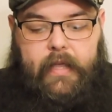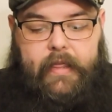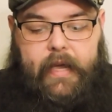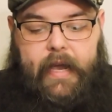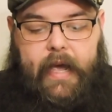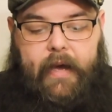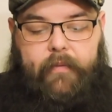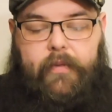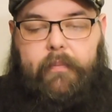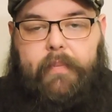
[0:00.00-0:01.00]
they
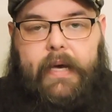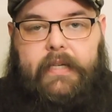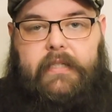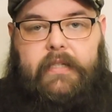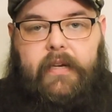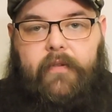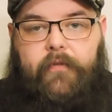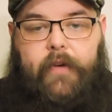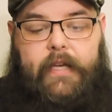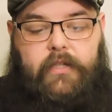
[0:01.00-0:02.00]
have the best
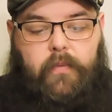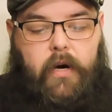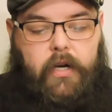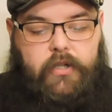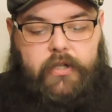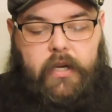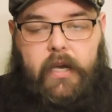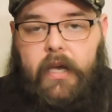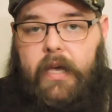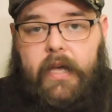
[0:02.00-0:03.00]
face wash,
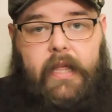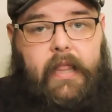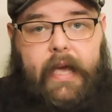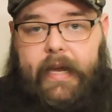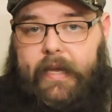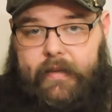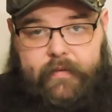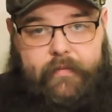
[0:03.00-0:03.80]
like,